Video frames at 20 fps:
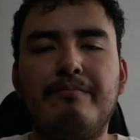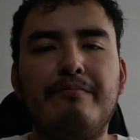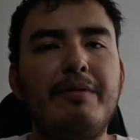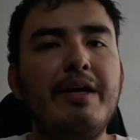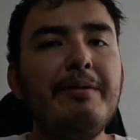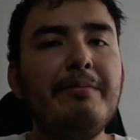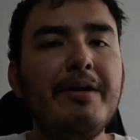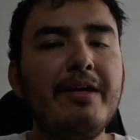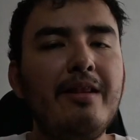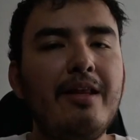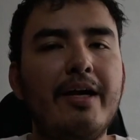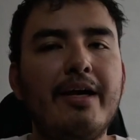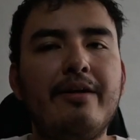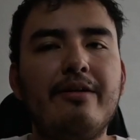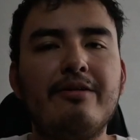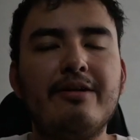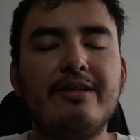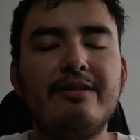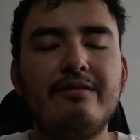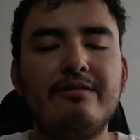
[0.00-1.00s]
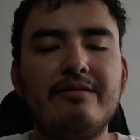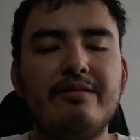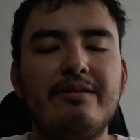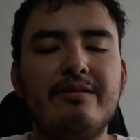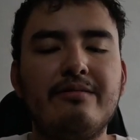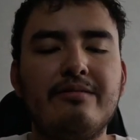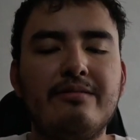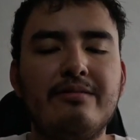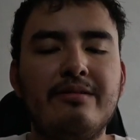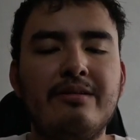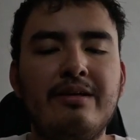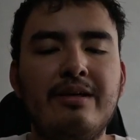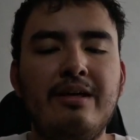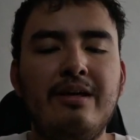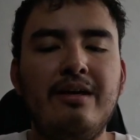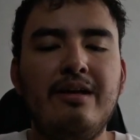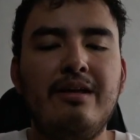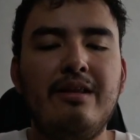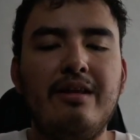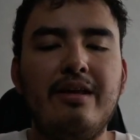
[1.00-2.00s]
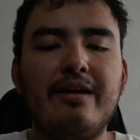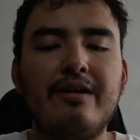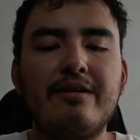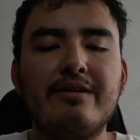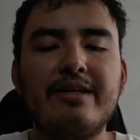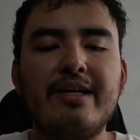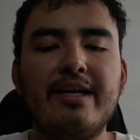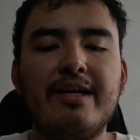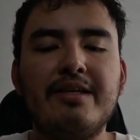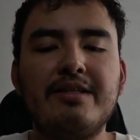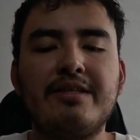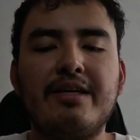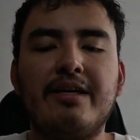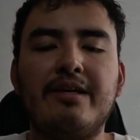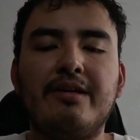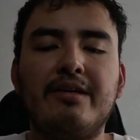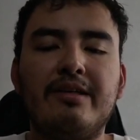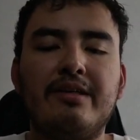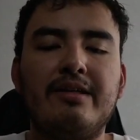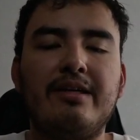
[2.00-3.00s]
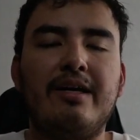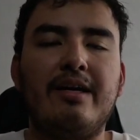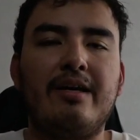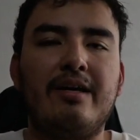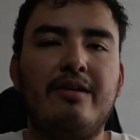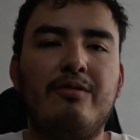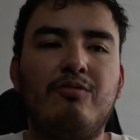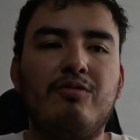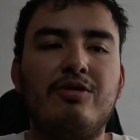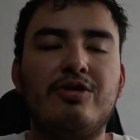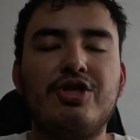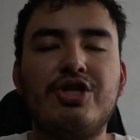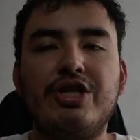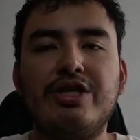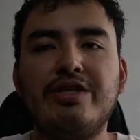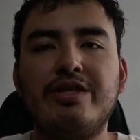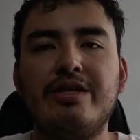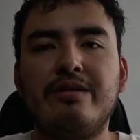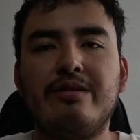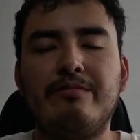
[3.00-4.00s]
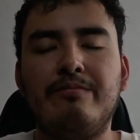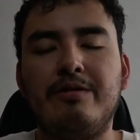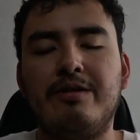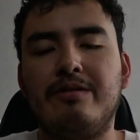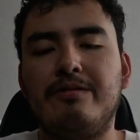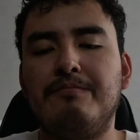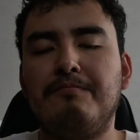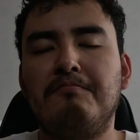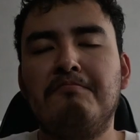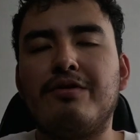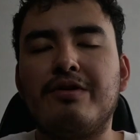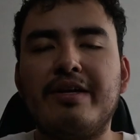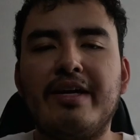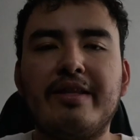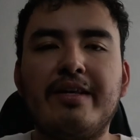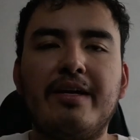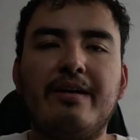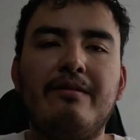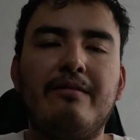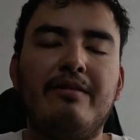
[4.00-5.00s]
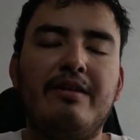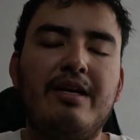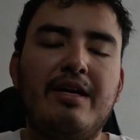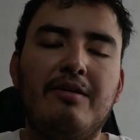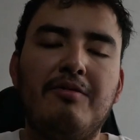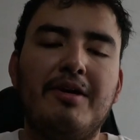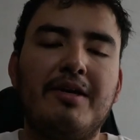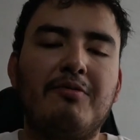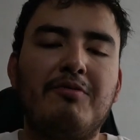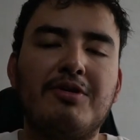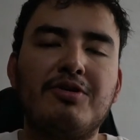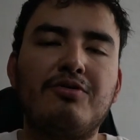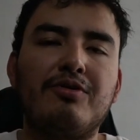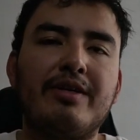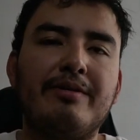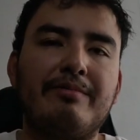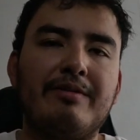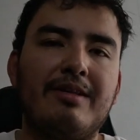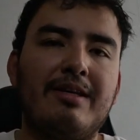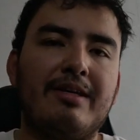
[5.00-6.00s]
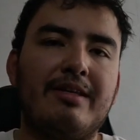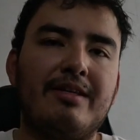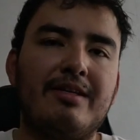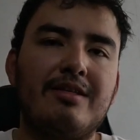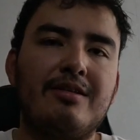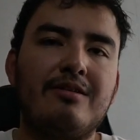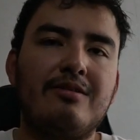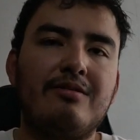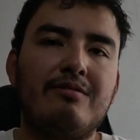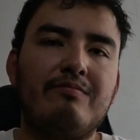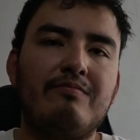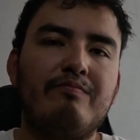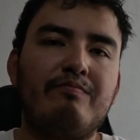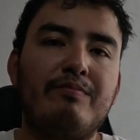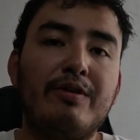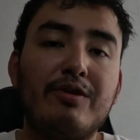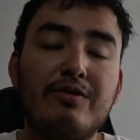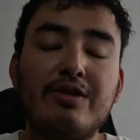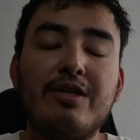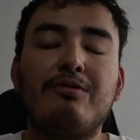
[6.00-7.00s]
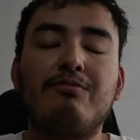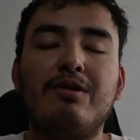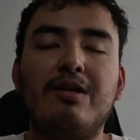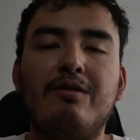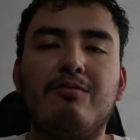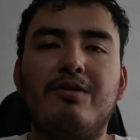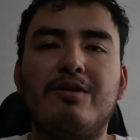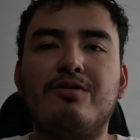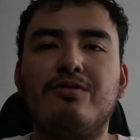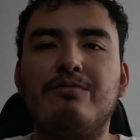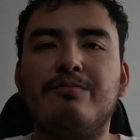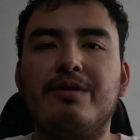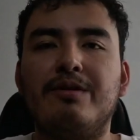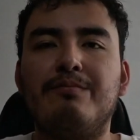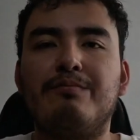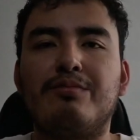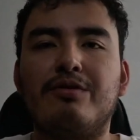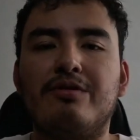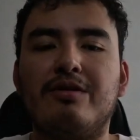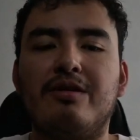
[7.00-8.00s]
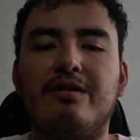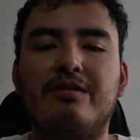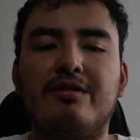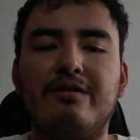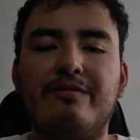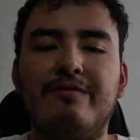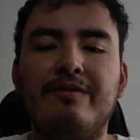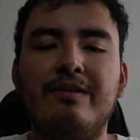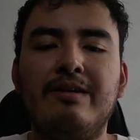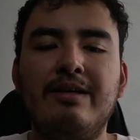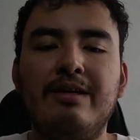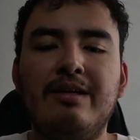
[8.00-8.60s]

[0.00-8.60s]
Maybe later in later days I will change it, but for now I want to keep it like this because I really want to be productive.